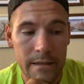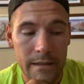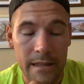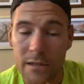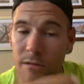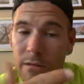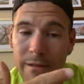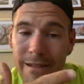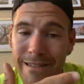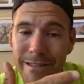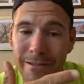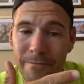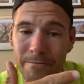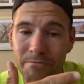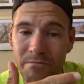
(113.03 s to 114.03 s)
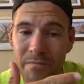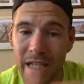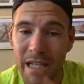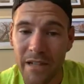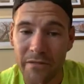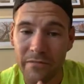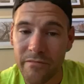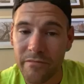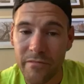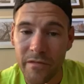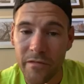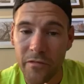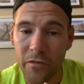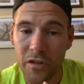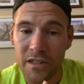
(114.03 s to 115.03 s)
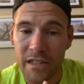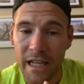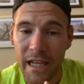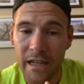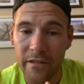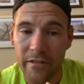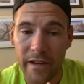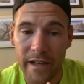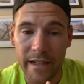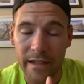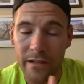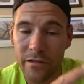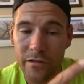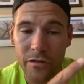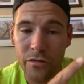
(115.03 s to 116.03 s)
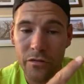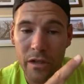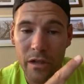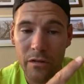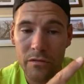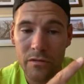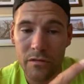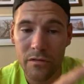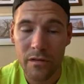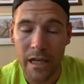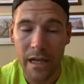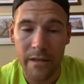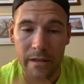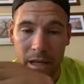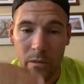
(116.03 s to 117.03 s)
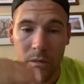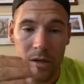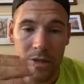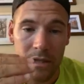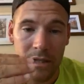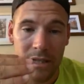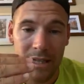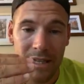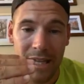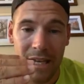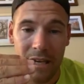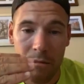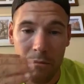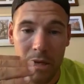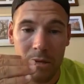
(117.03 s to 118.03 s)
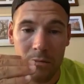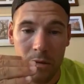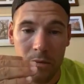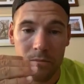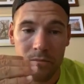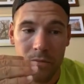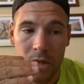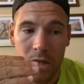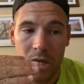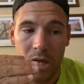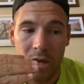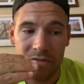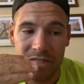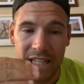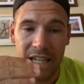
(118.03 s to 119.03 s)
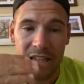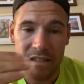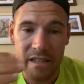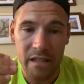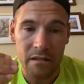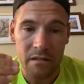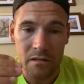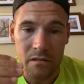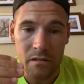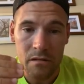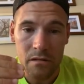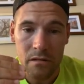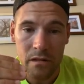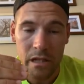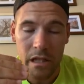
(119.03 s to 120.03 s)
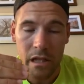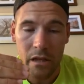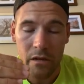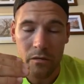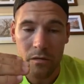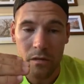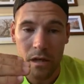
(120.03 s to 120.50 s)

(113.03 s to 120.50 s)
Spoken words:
that's what I wanna do. And if the first 10, if I get two no's, I wanna get a minimum of 10 yeses, you know?